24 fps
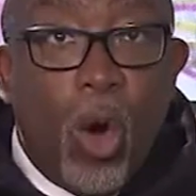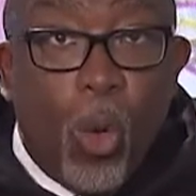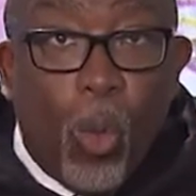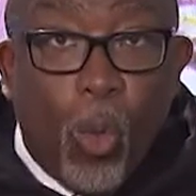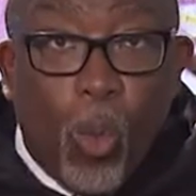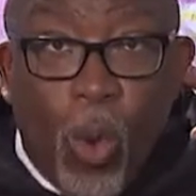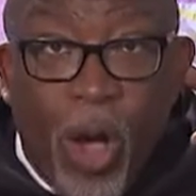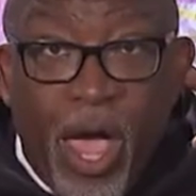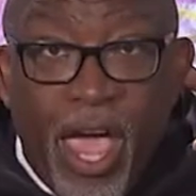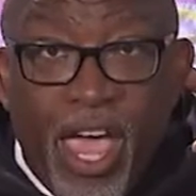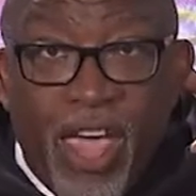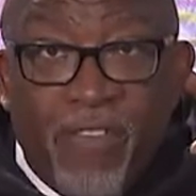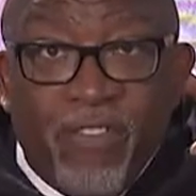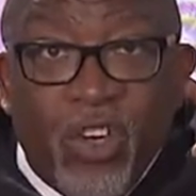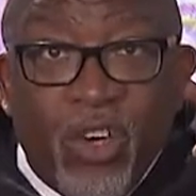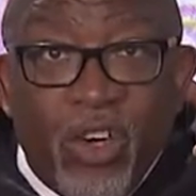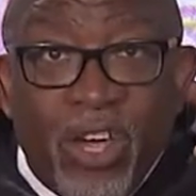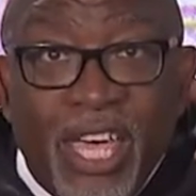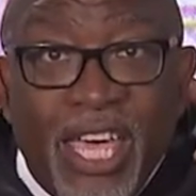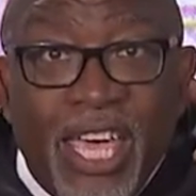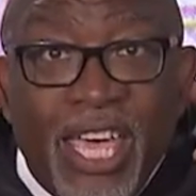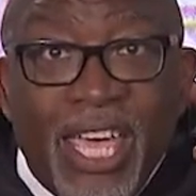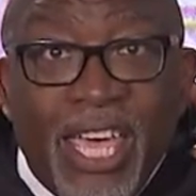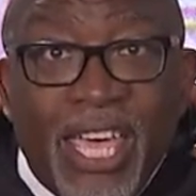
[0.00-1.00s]
Wave your
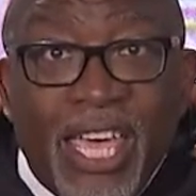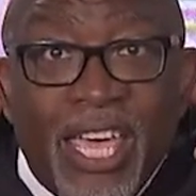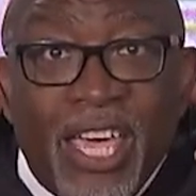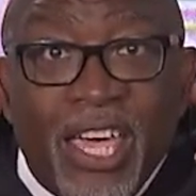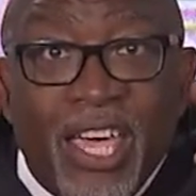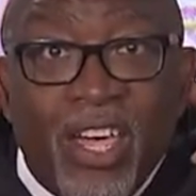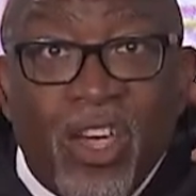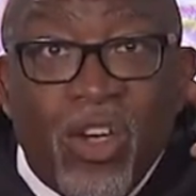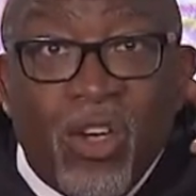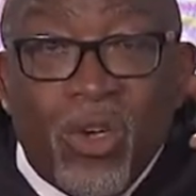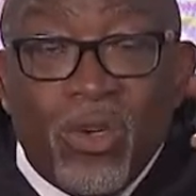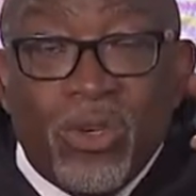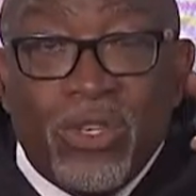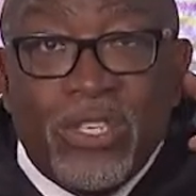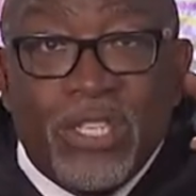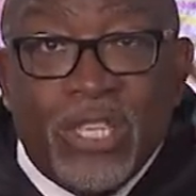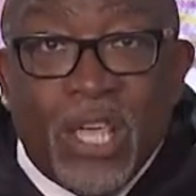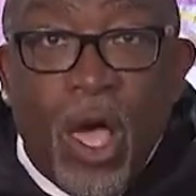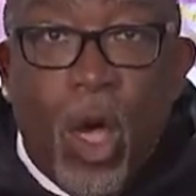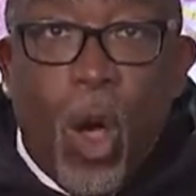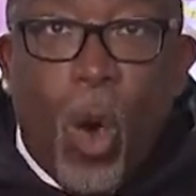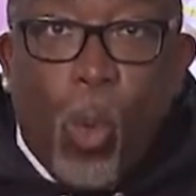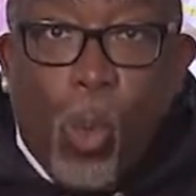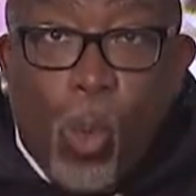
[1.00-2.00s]
ears,
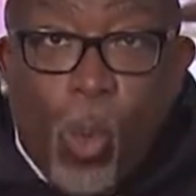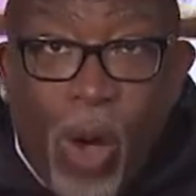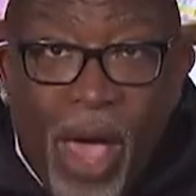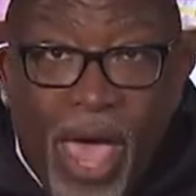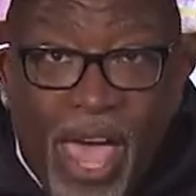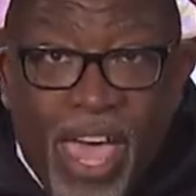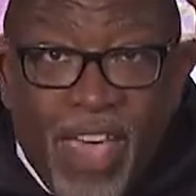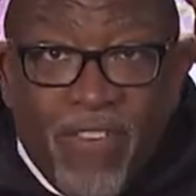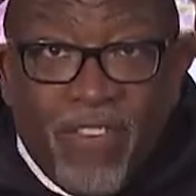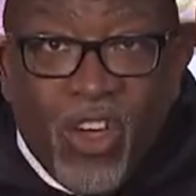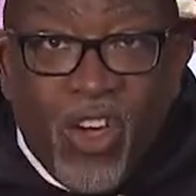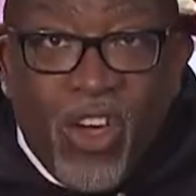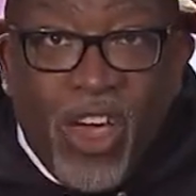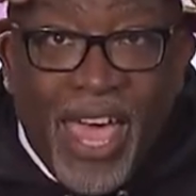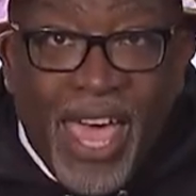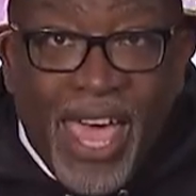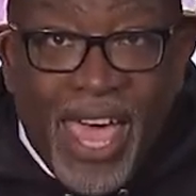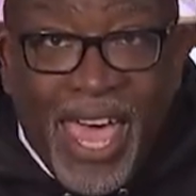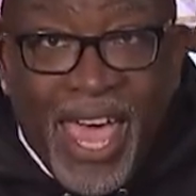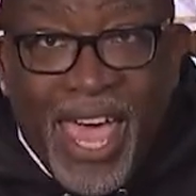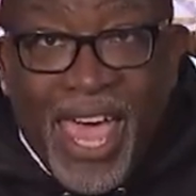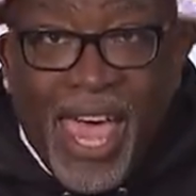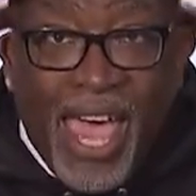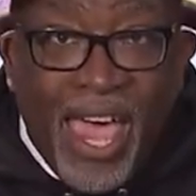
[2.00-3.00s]
wave your
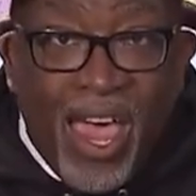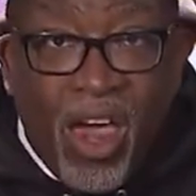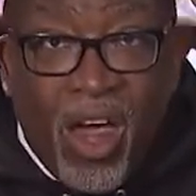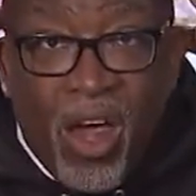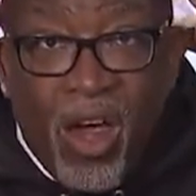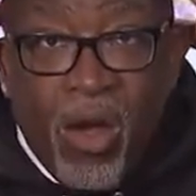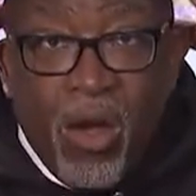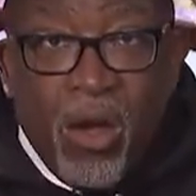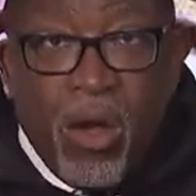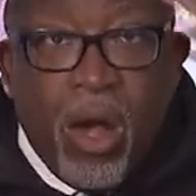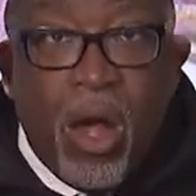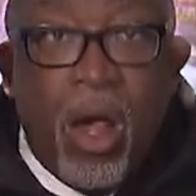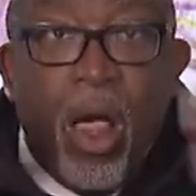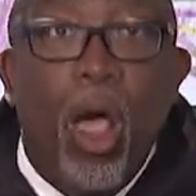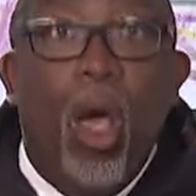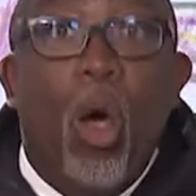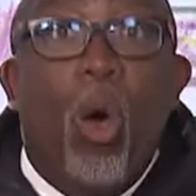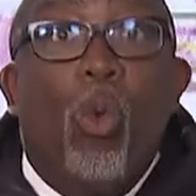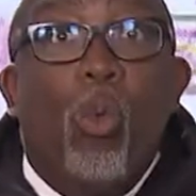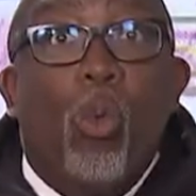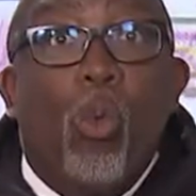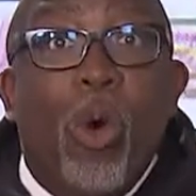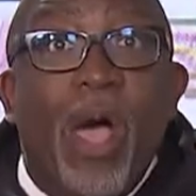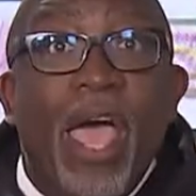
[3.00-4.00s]
hair,
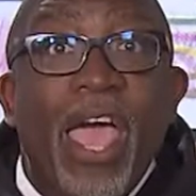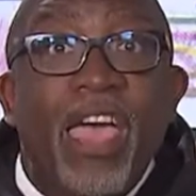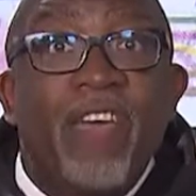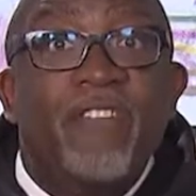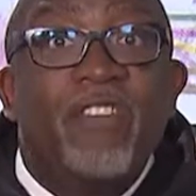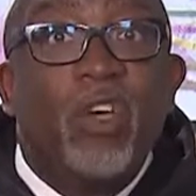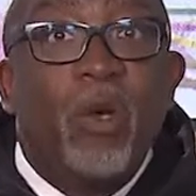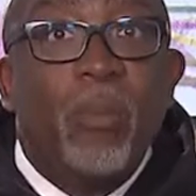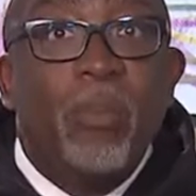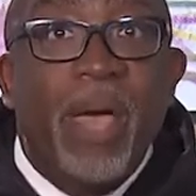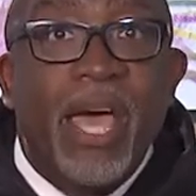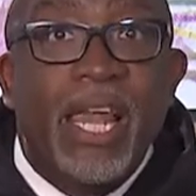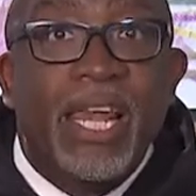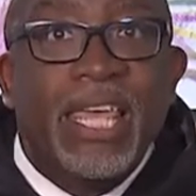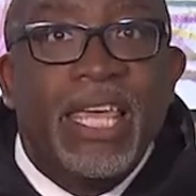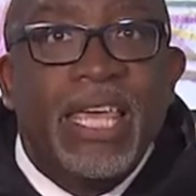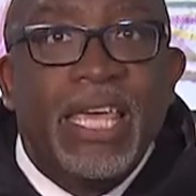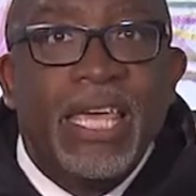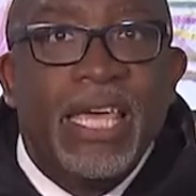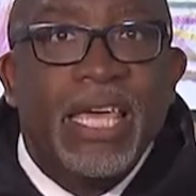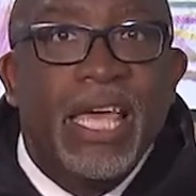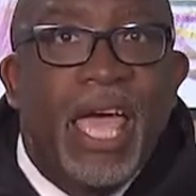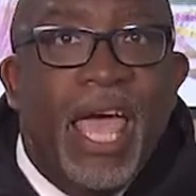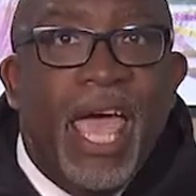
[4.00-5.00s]
wave your
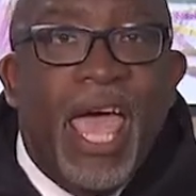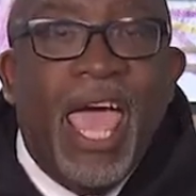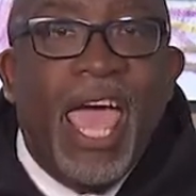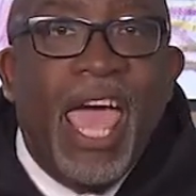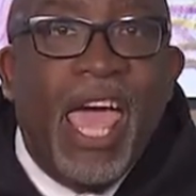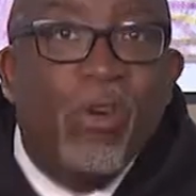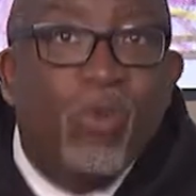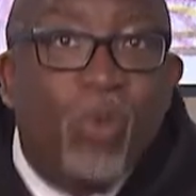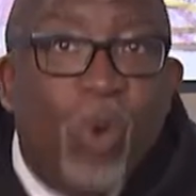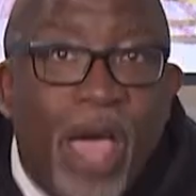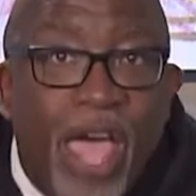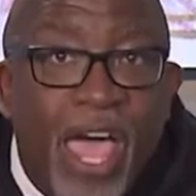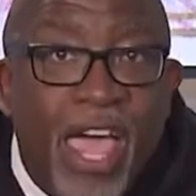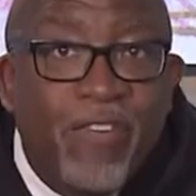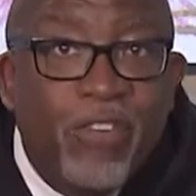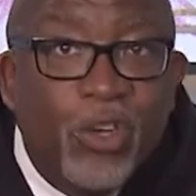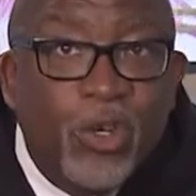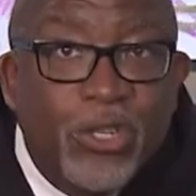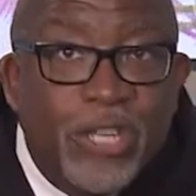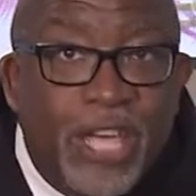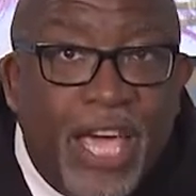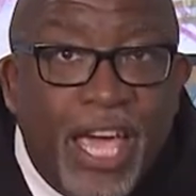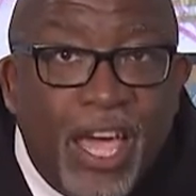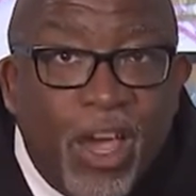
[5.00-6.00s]
belly, and wave
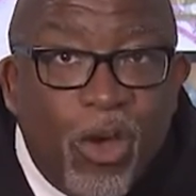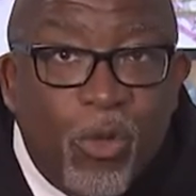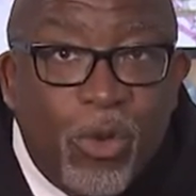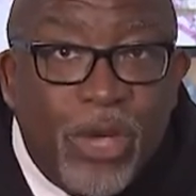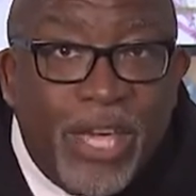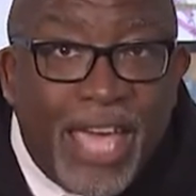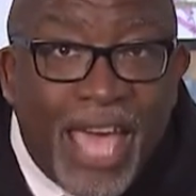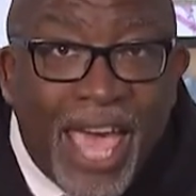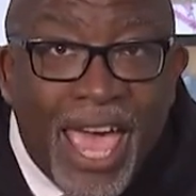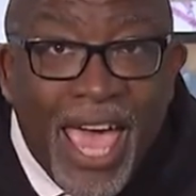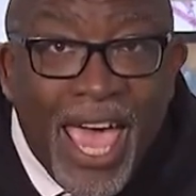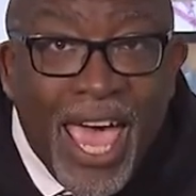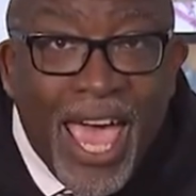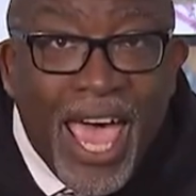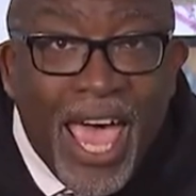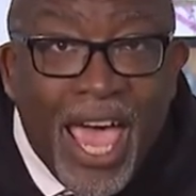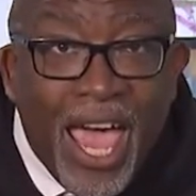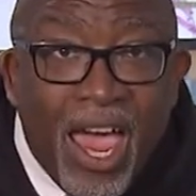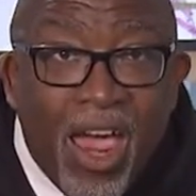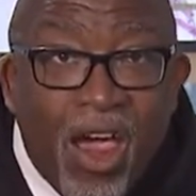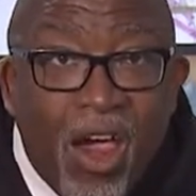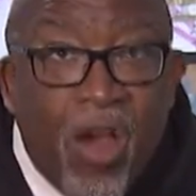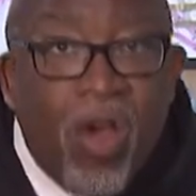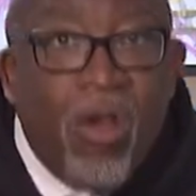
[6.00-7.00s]
your
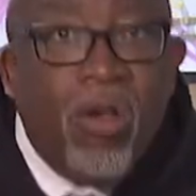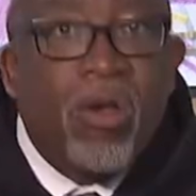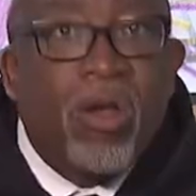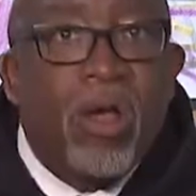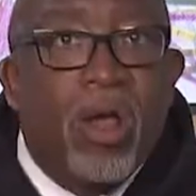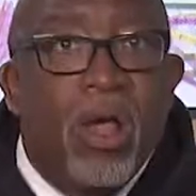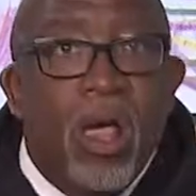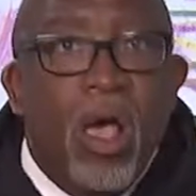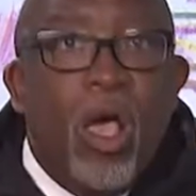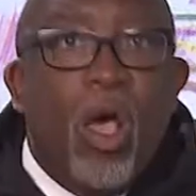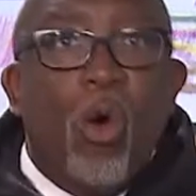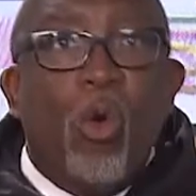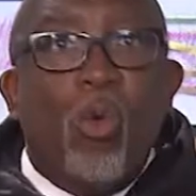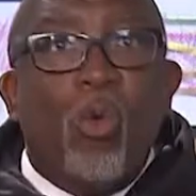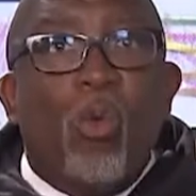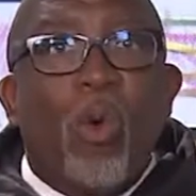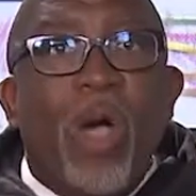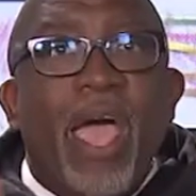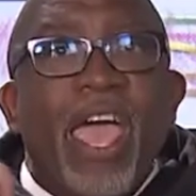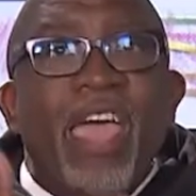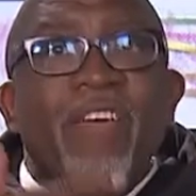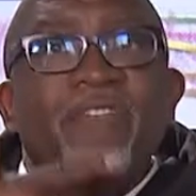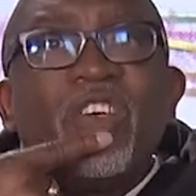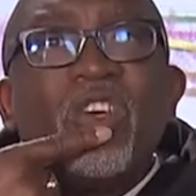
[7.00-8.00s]
derriere.
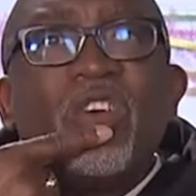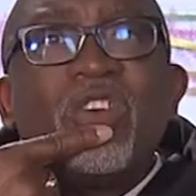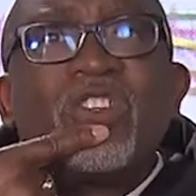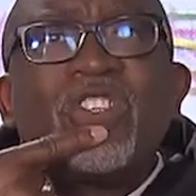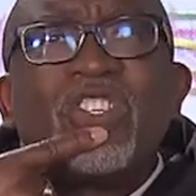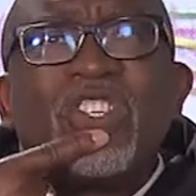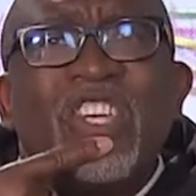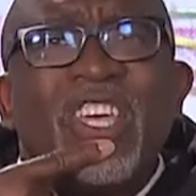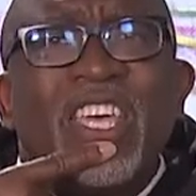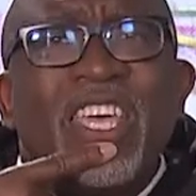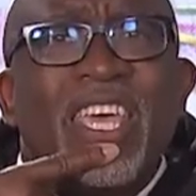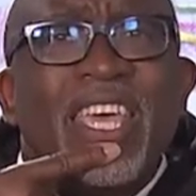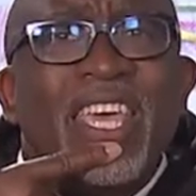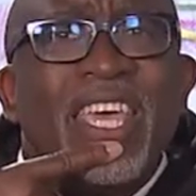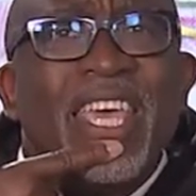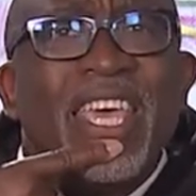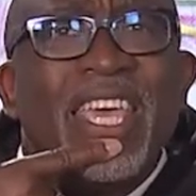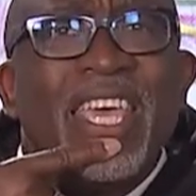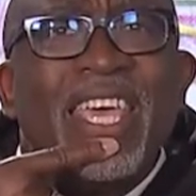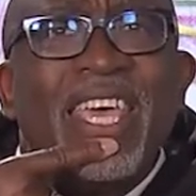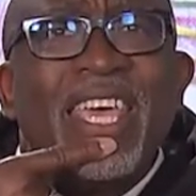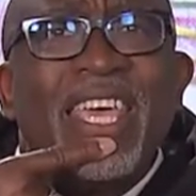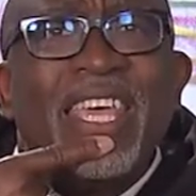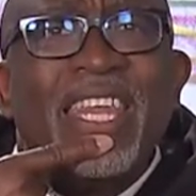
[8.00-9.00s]
Wave your
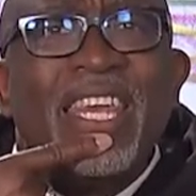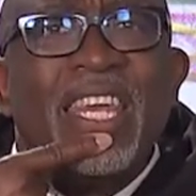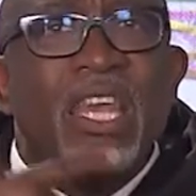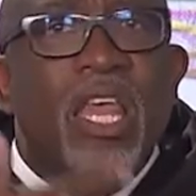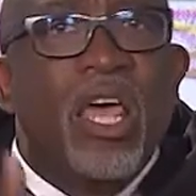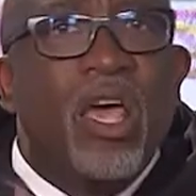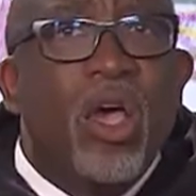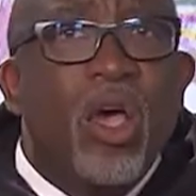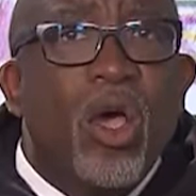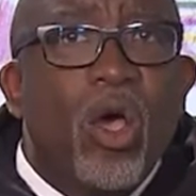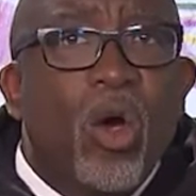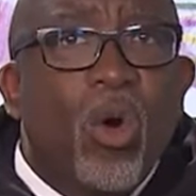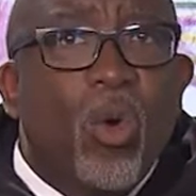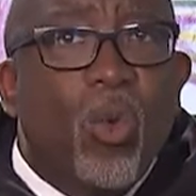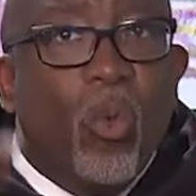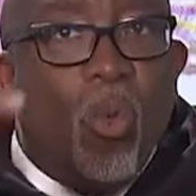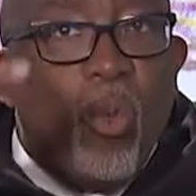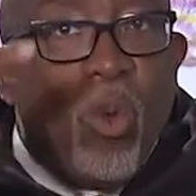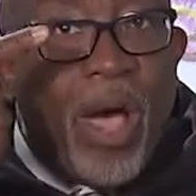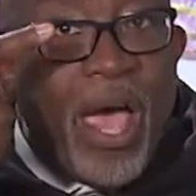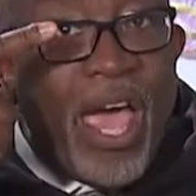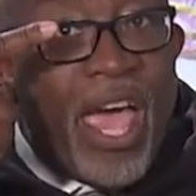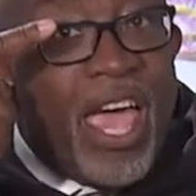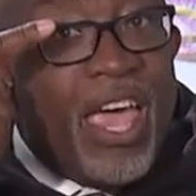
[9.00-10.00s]
chin,
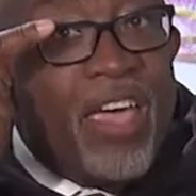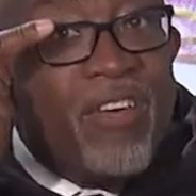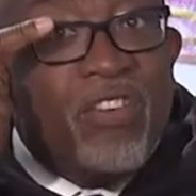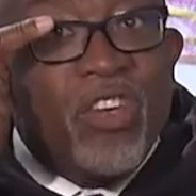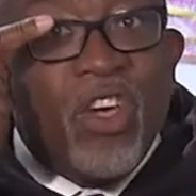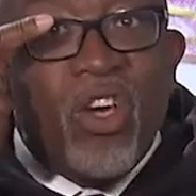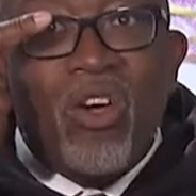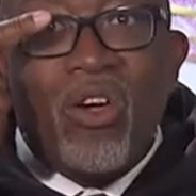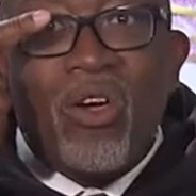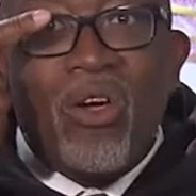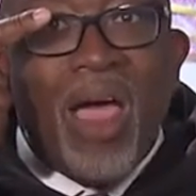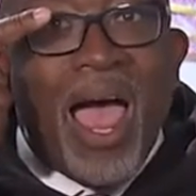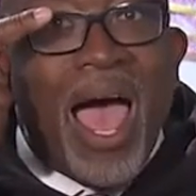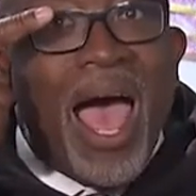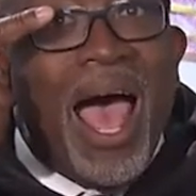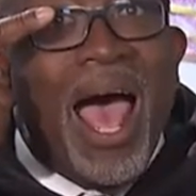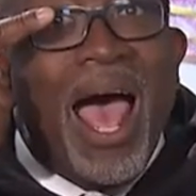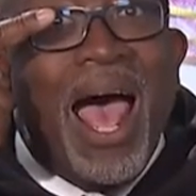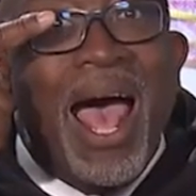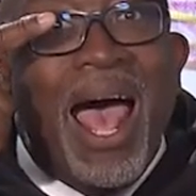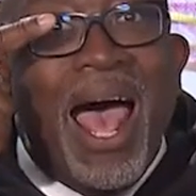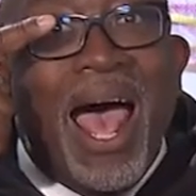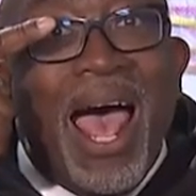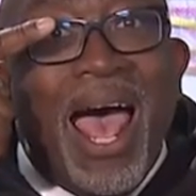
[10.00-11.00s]
wave your
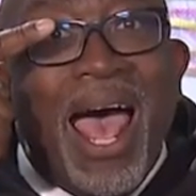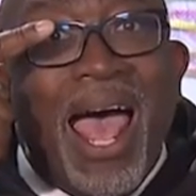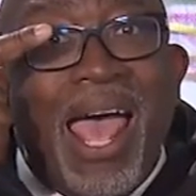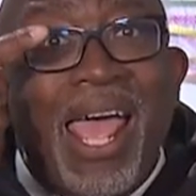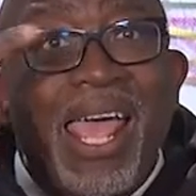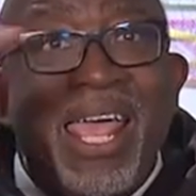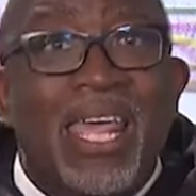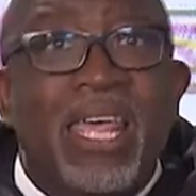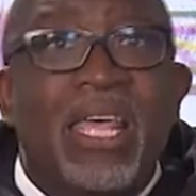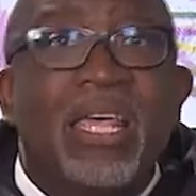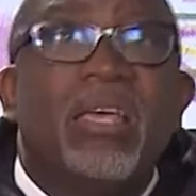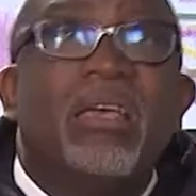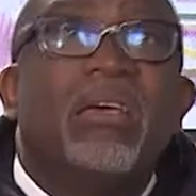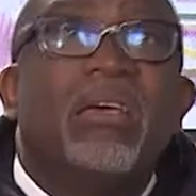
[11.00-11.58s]
eye,